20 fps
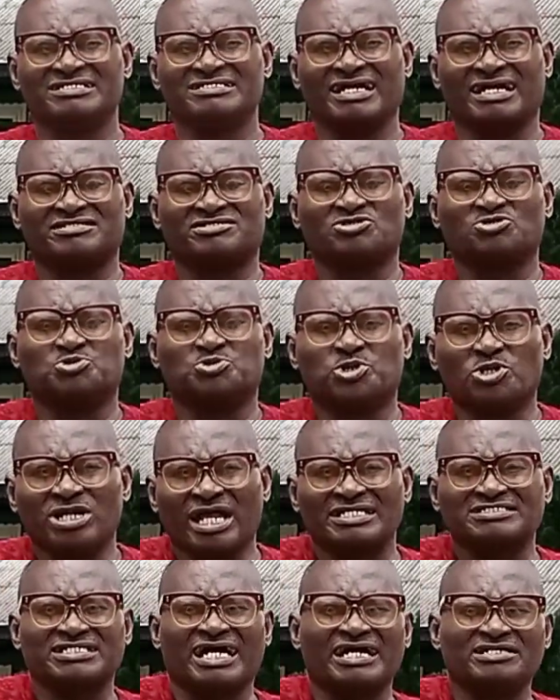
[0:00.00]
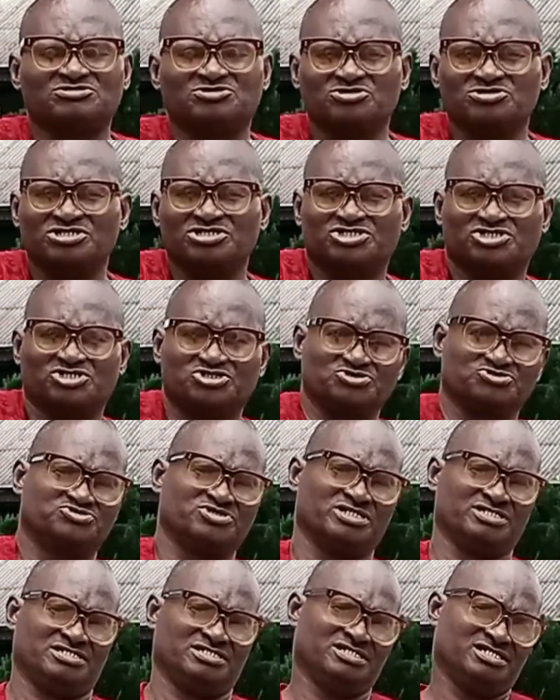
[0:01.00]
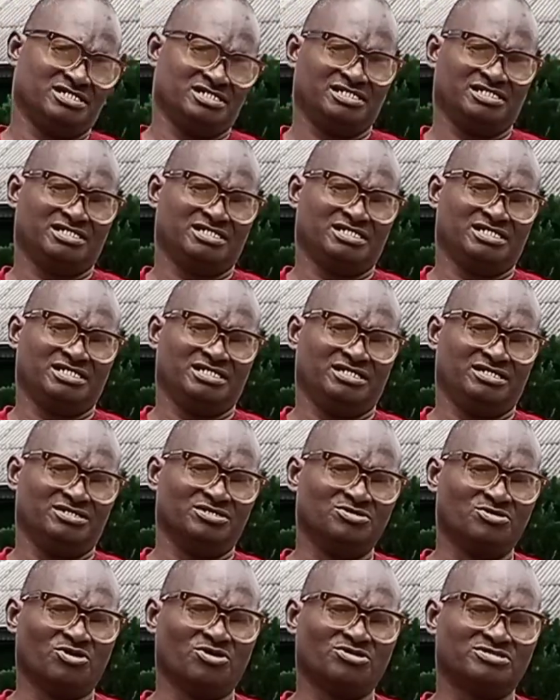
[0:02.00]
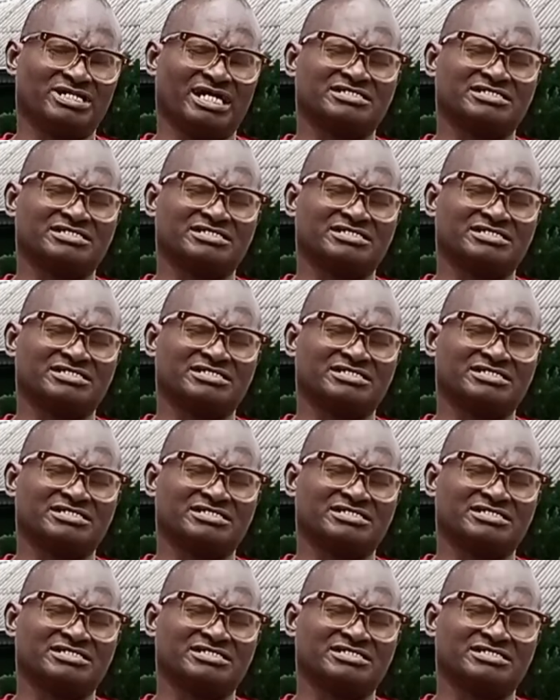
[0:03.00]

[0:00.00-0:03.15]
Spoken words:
that is volatile to the children,